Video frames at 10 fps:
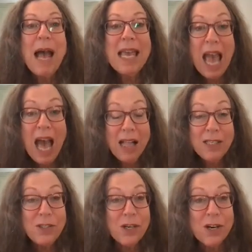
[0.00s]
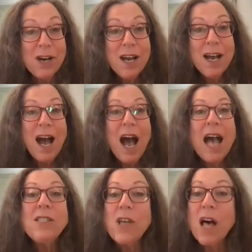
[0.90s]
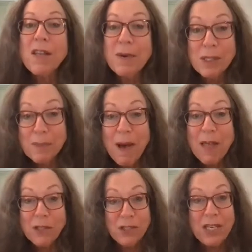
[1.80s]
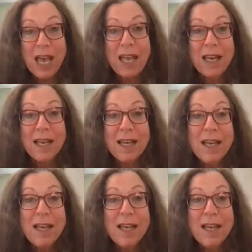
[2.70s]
my calendar, I saw that it was Mother's Day.